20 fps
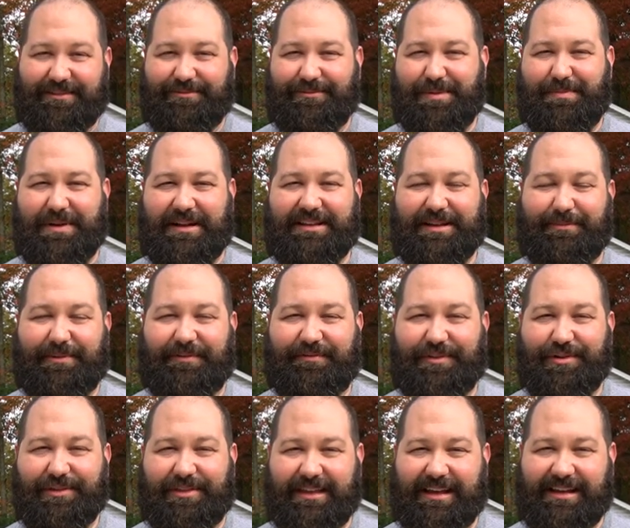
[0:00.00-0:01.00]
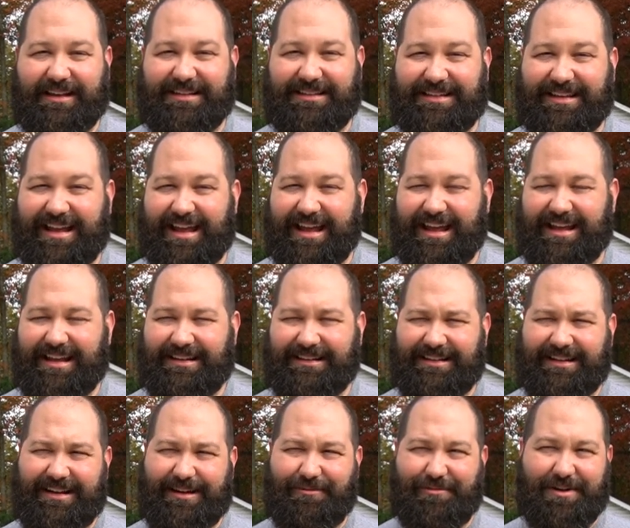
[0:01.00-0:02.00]
We picked up a few things, and
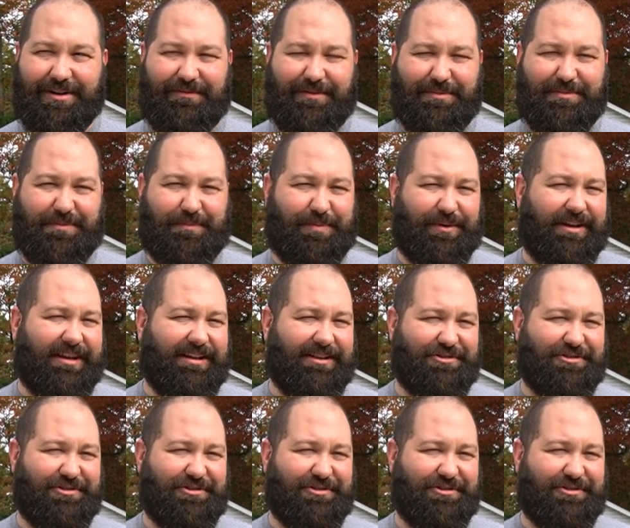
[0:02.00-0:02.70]
one of them's pretty